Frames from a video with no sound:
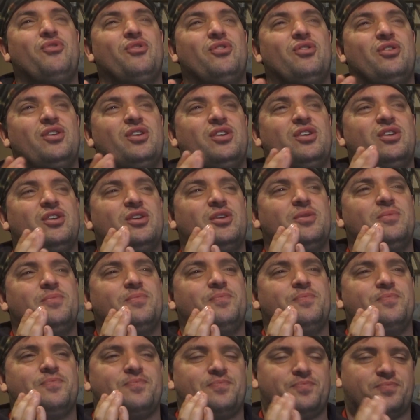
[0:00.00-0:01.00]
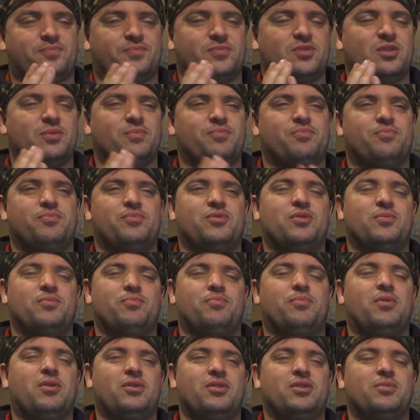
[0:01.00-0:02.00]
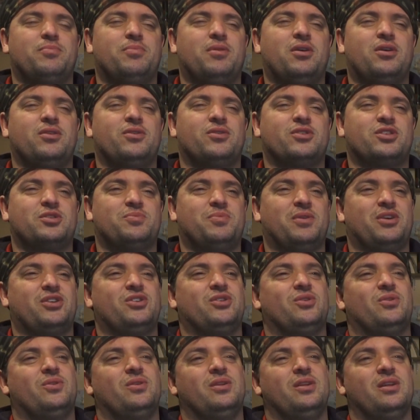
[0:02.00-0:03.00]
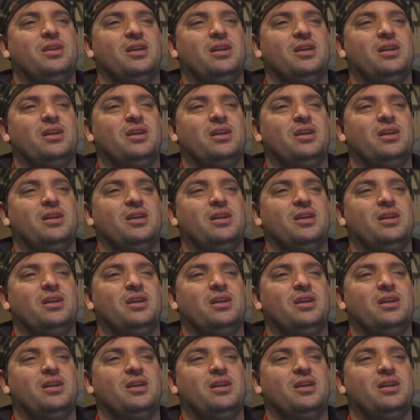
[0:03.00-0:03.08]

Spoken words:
like the Bardock special.